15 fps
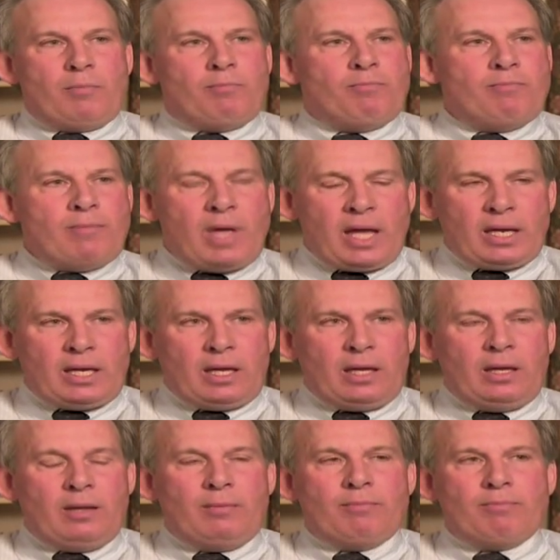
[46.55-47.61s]

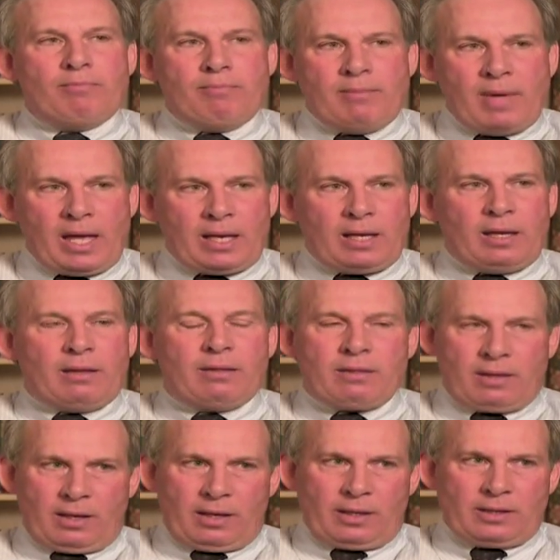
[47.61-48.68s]
Many, many
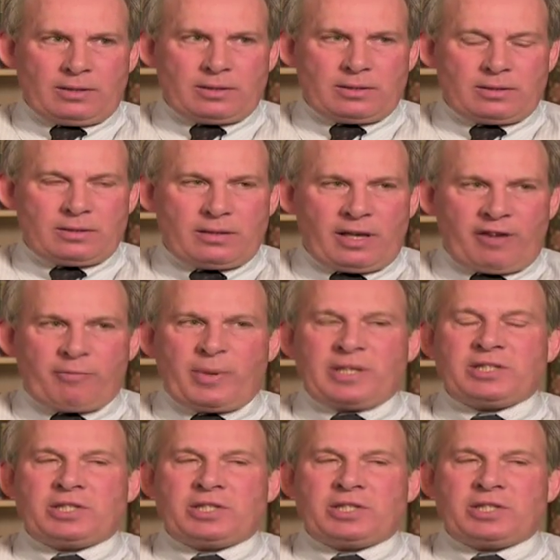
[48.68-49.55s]
things have been